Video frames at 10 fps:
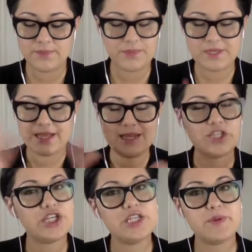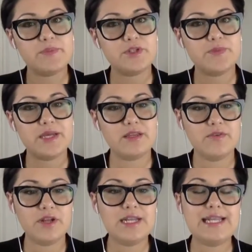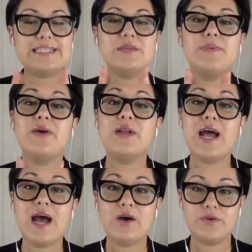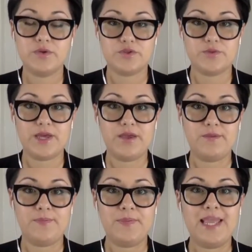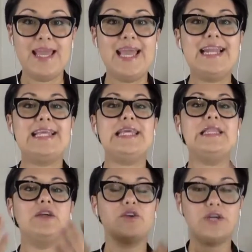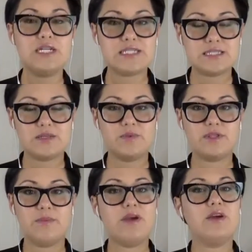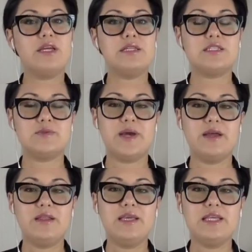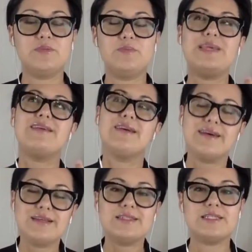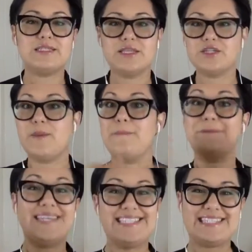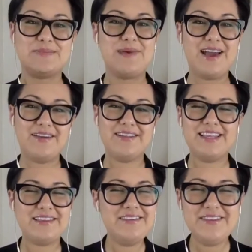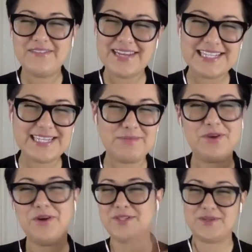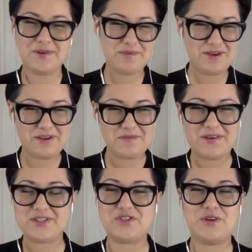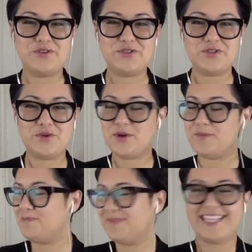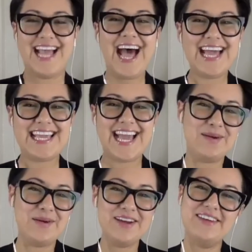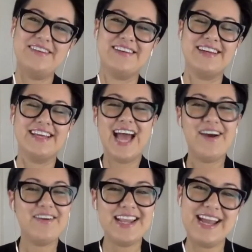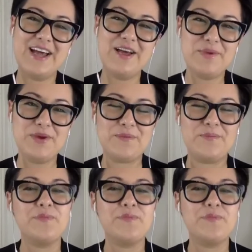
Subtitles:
kind of changed my perspective on it. It's about how you smile. And I think the criticism with American smiling is because it's such a big smile. Like, anytime you go into an American restaurant or store, hi, how are you? How can I help you?